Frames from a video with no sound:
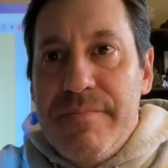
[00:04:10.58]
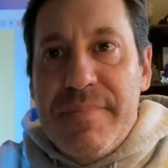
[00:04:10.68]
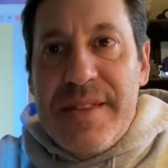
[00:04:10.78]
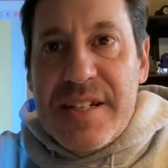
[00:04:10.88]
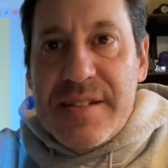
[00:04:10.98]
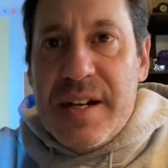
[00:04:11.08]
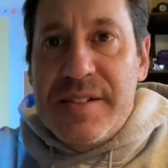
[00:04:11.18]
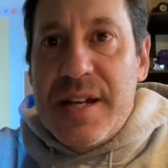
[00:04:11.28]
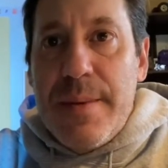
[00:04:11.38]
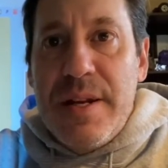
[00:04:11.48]
This
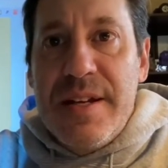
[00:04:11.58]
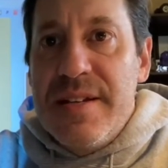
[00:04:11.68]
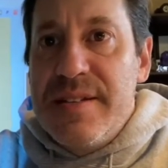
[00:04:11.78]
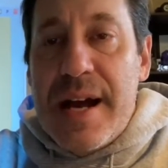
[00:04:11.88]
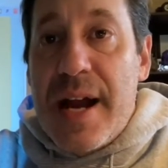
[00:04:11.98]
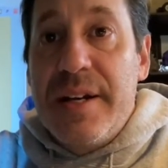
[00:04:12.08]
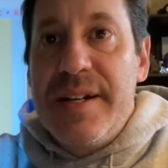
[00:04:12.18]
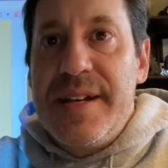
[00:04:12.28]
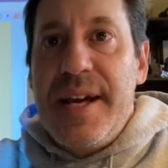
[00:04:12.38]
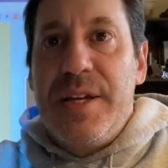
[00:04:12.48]
assignment is not
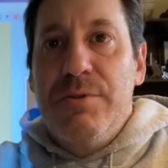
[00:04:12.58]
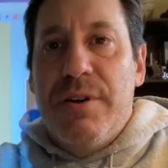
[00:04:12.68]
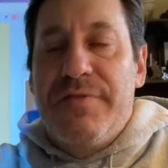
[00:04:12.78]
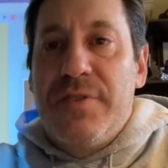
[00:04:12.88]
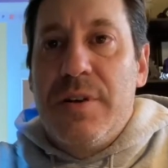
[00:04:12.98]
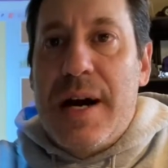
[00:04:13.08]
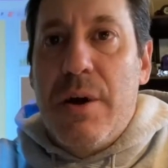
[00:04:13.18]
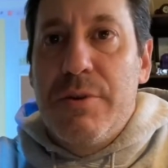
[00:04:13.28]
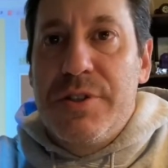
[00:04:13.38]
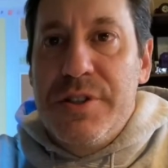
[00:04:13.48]
going to take you a full
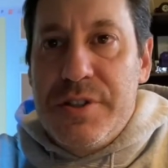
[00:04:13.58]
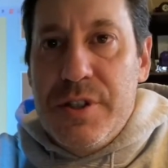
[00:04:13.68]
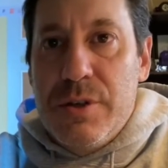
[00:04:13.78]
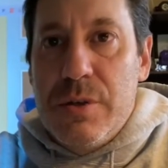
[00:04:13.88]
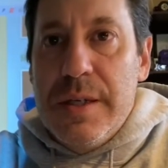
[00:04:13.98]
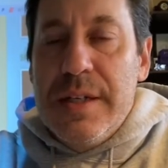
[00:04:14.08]
hour to do.